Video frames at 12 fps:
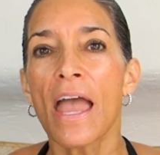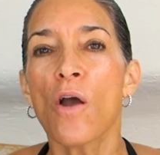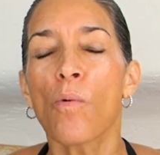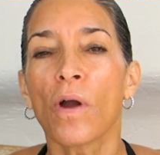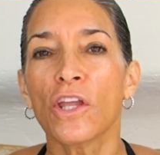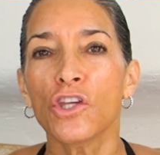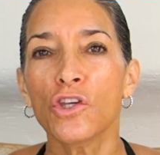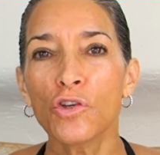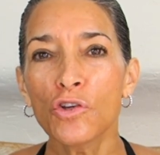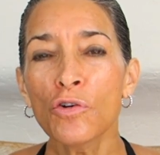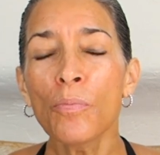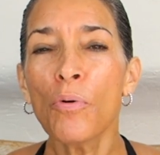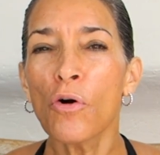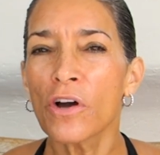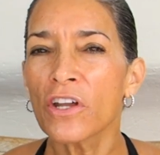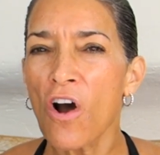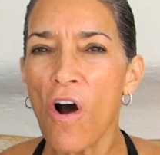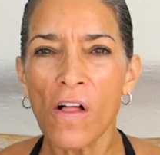When you
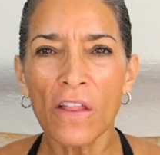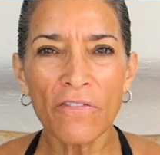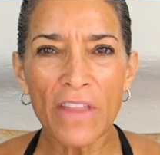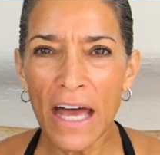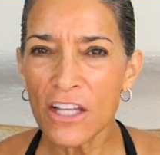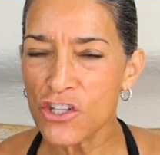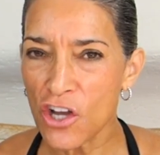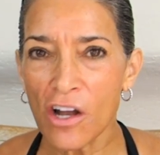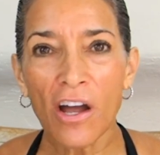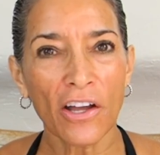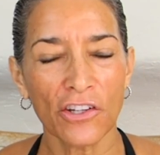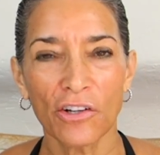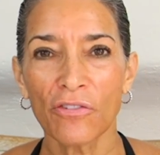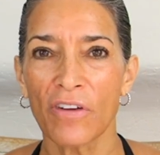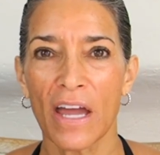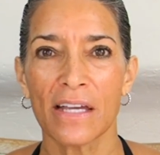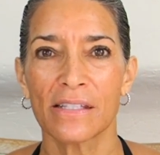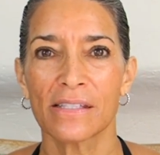put all of that junk on your
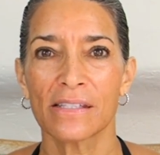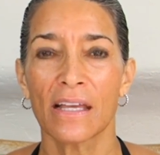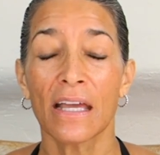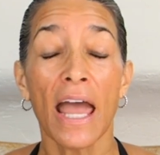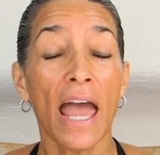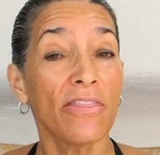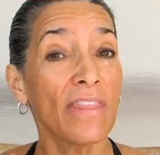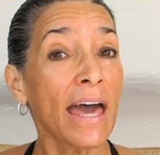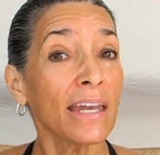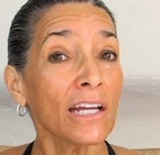face, and that